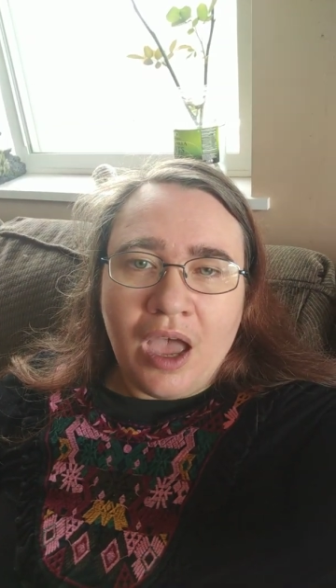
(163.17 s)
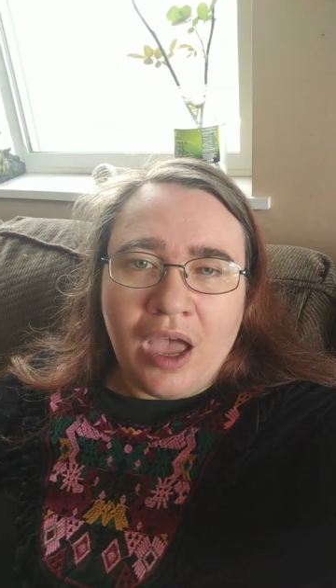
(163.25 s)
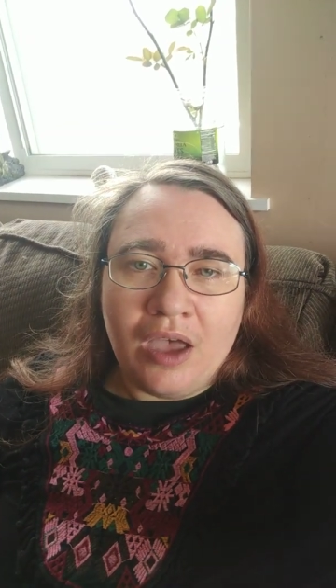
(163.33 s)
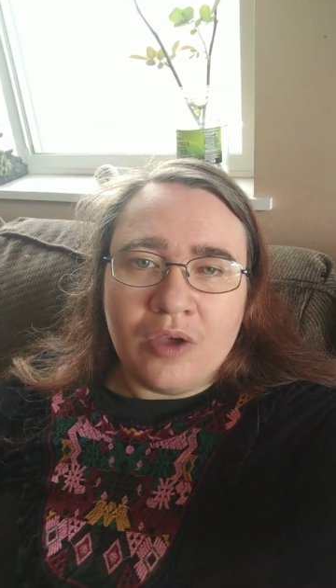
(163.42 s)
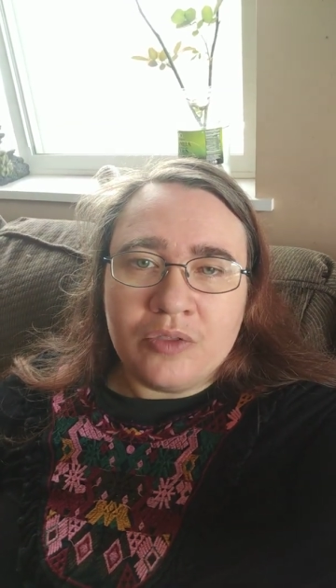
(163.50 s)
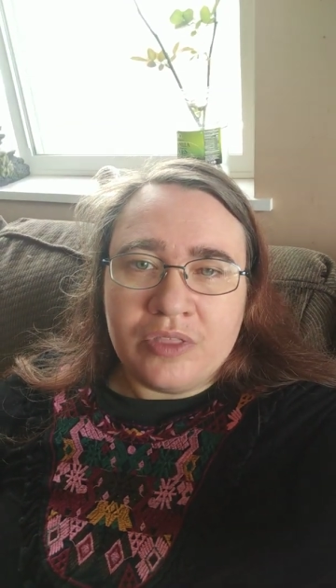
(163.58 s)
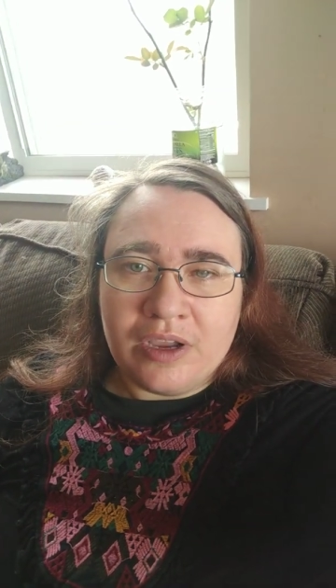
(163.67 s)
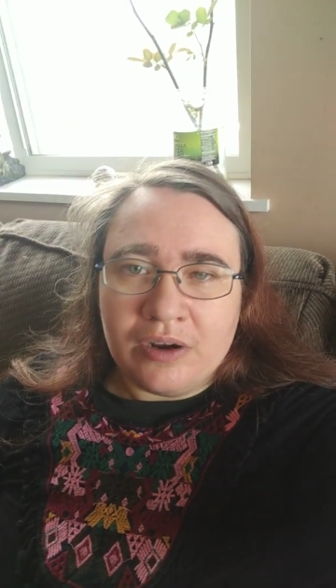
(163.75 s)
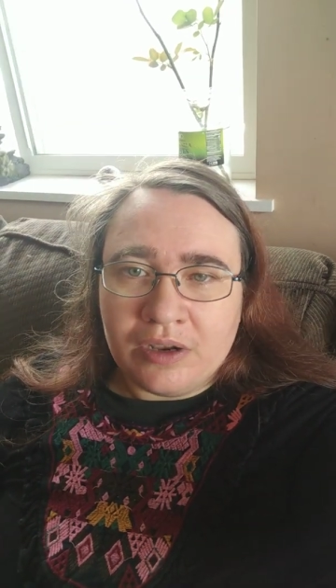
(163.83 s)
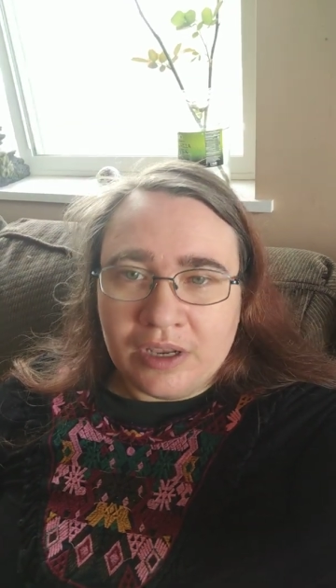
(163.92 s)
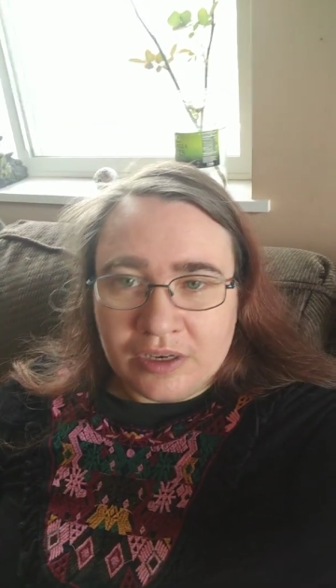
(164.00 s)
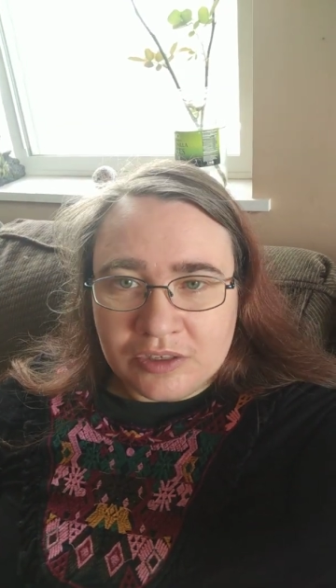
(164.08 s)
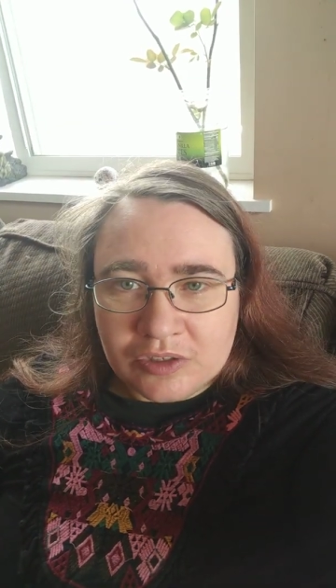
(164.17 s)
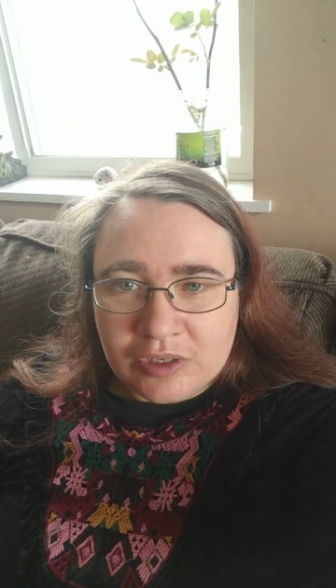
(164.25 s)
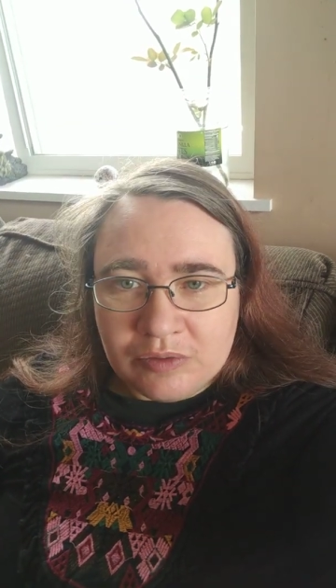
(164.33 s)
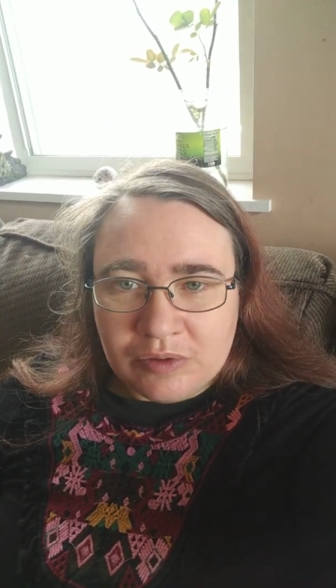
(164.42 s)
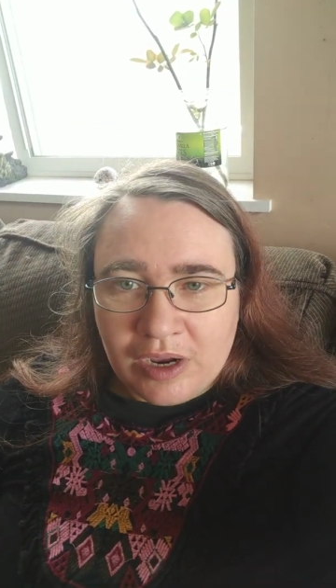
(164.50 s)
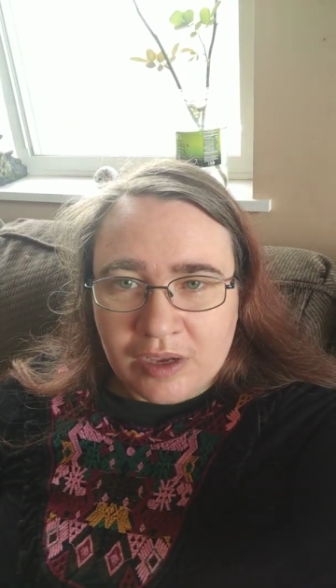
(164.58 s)
how their
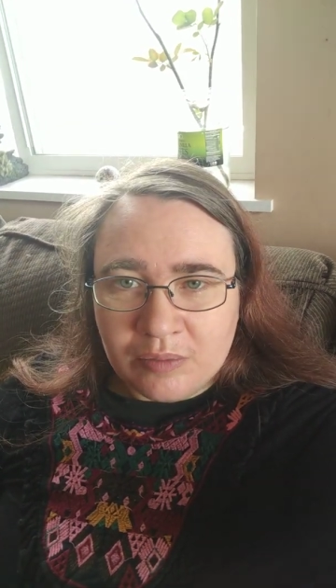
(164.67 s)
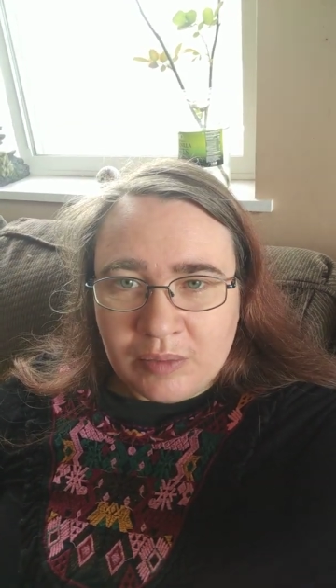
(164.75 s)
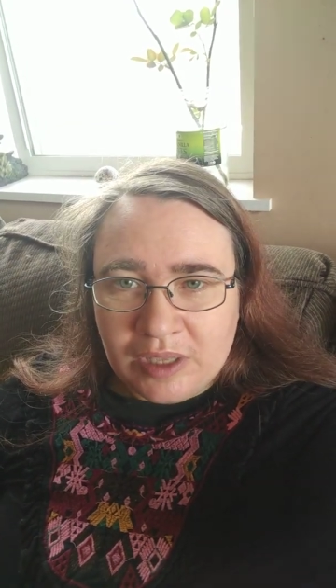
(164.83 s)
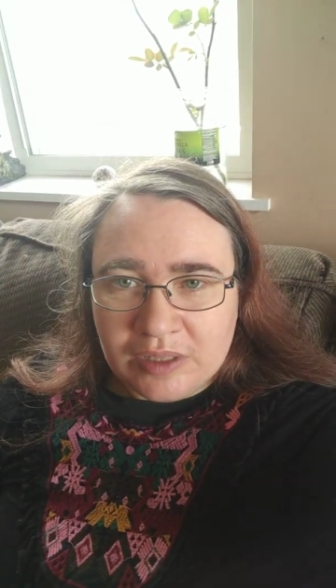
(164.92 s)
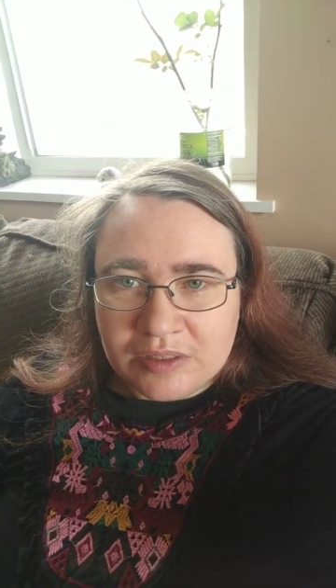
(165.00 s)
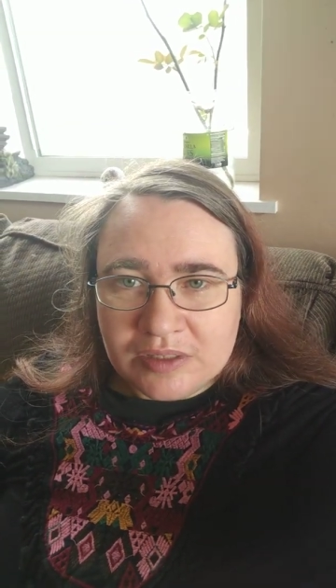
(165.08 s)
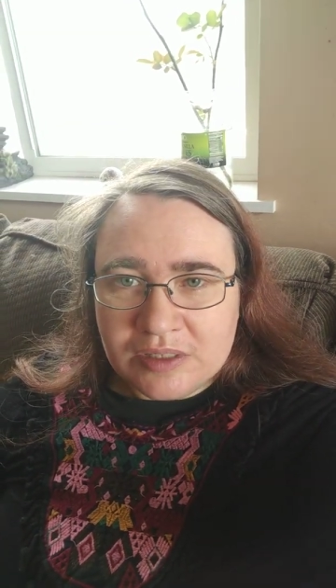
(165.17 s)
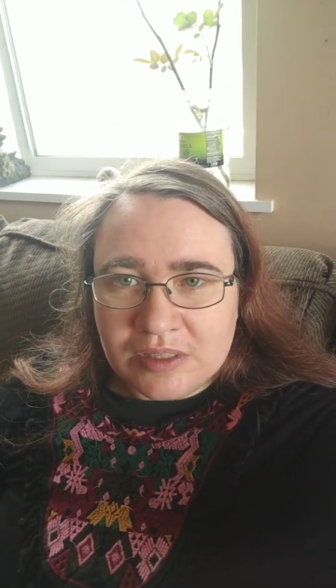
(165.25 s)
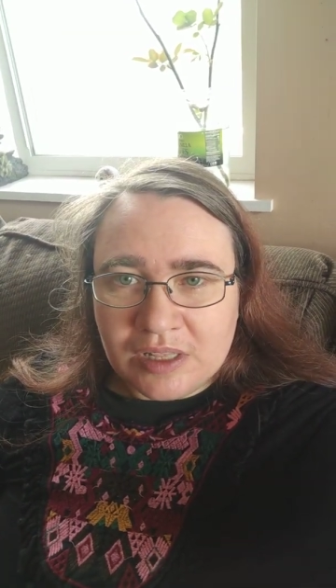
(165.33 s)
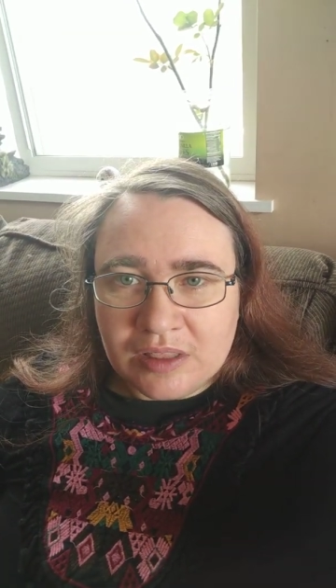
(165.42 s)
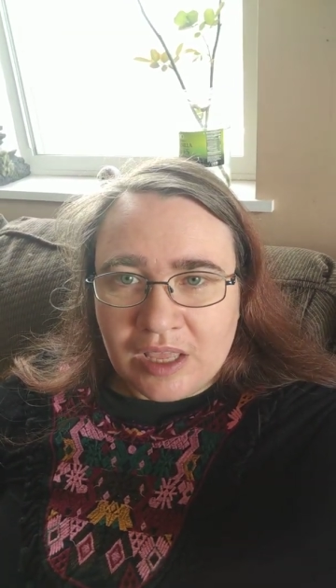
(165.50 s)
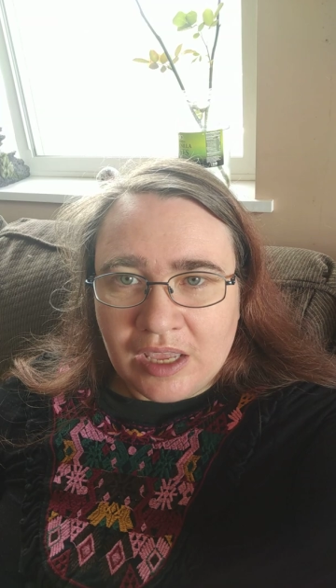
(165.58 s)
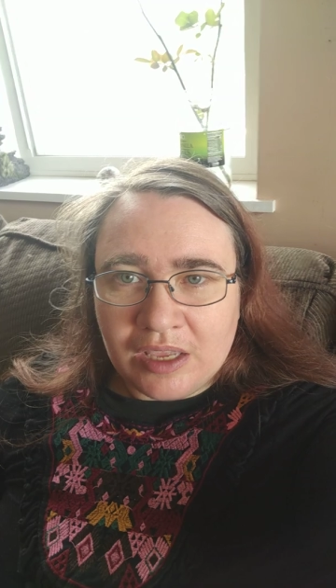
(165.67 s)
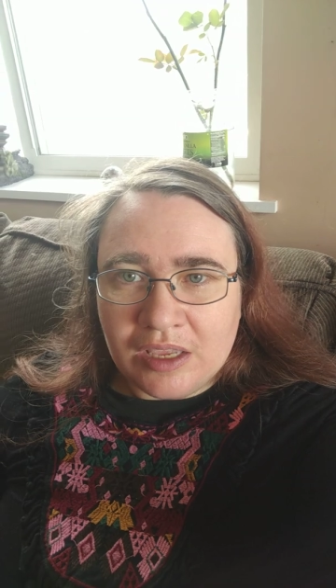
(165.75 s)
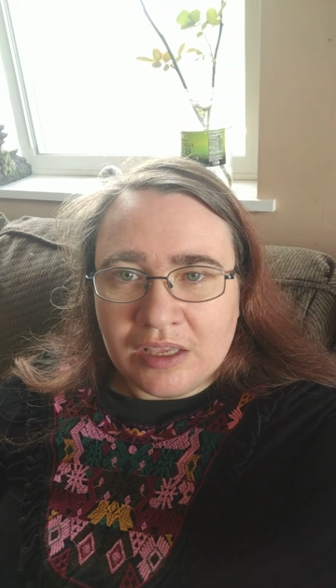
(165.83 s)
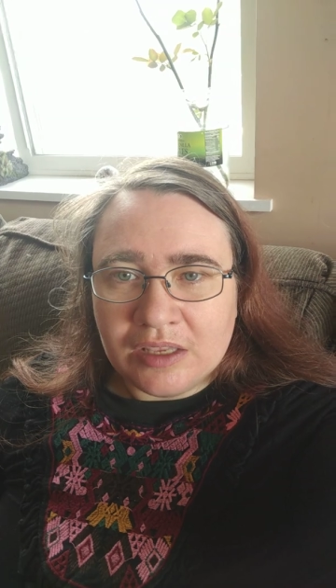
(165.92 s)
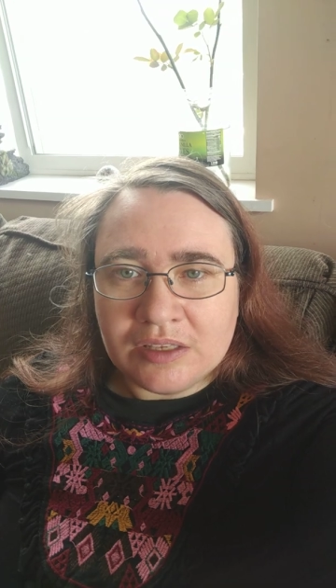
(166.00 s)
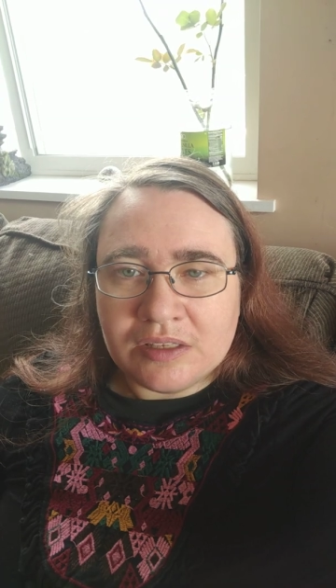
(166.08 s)
country recommends that
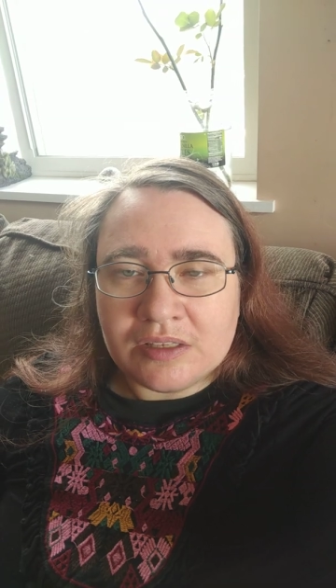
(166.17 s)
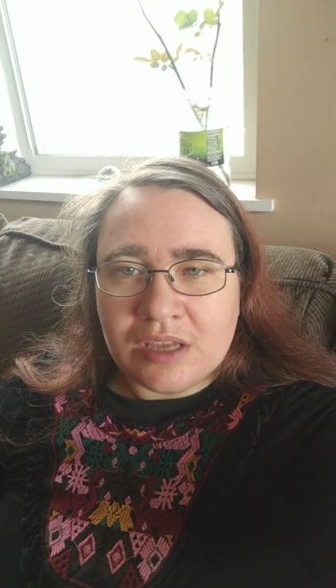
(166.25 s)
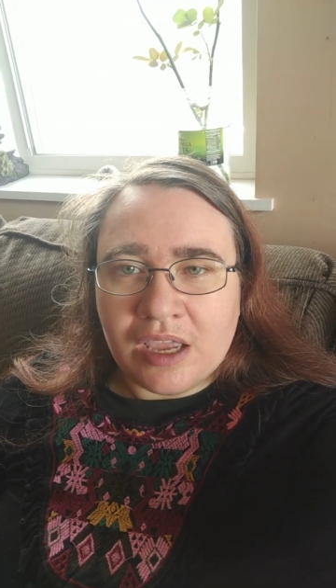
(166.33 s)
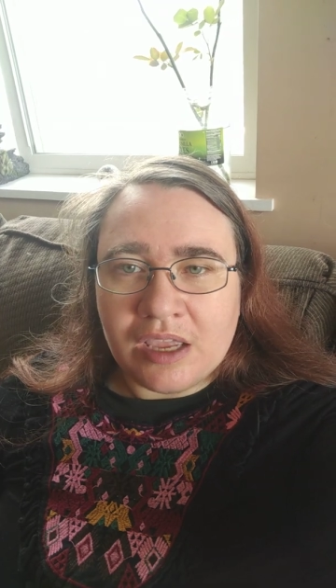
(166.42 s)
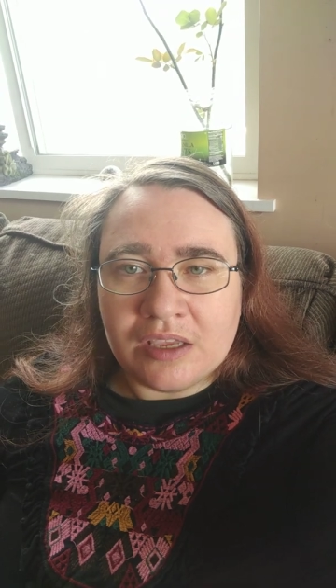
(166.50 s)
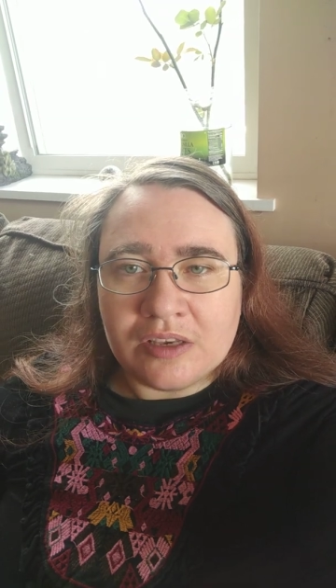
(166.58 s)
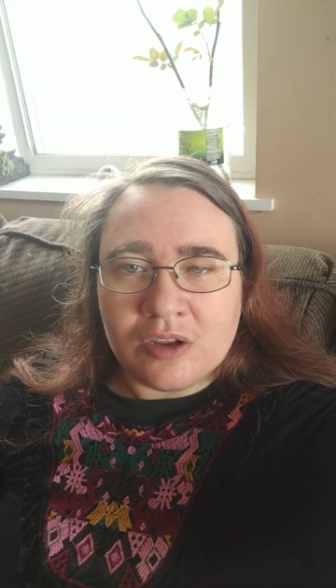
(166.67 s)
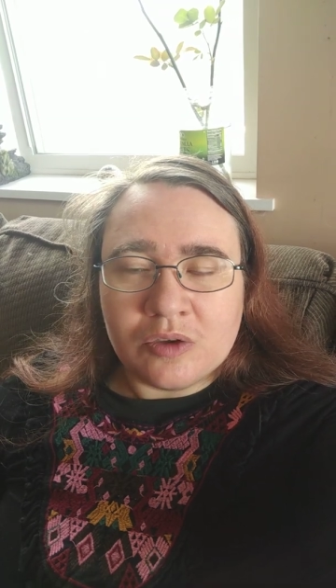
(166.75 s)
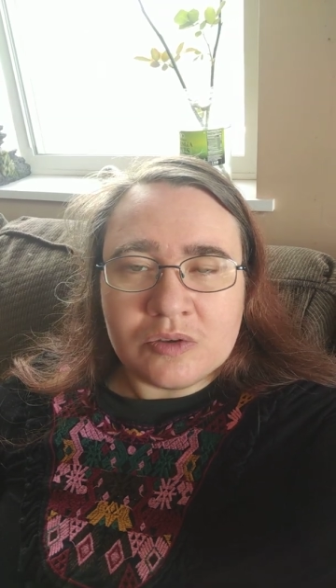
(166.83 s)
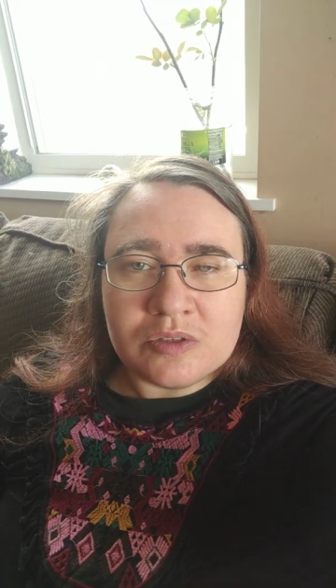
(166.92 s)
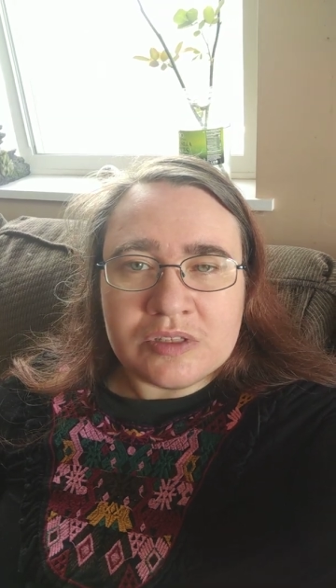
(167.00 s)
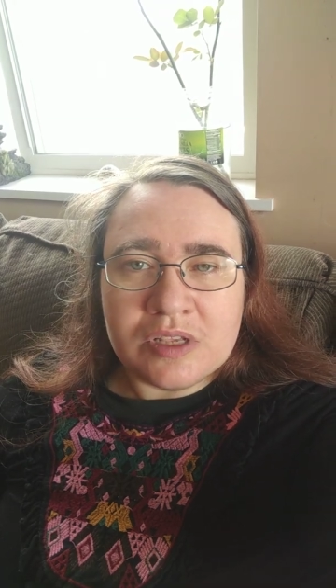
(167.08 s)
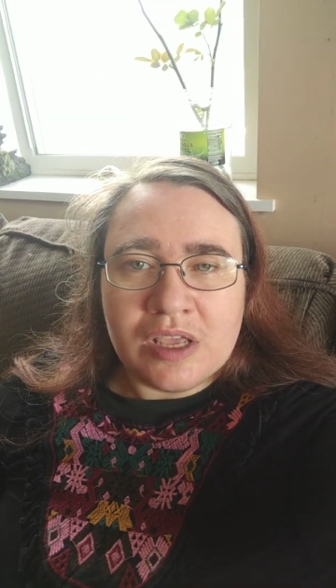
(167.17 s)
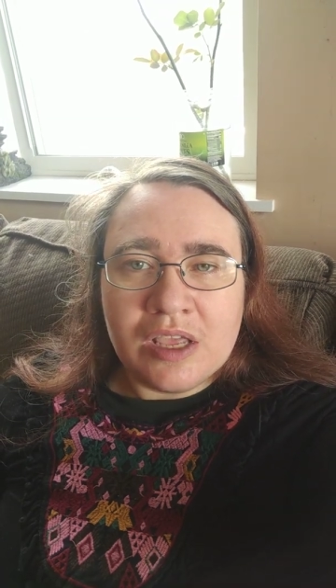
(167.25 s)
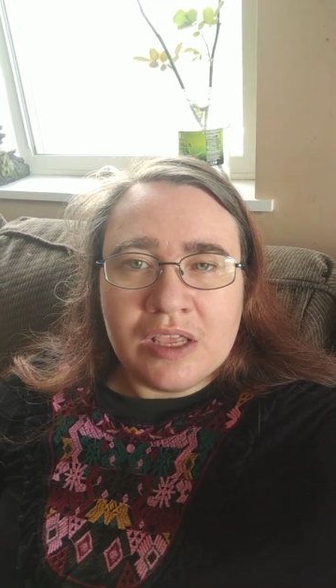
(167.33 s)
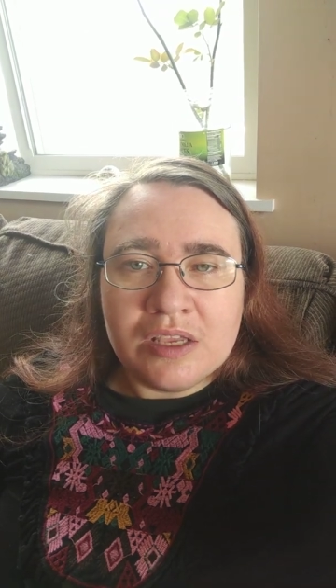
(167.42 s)
they diagnose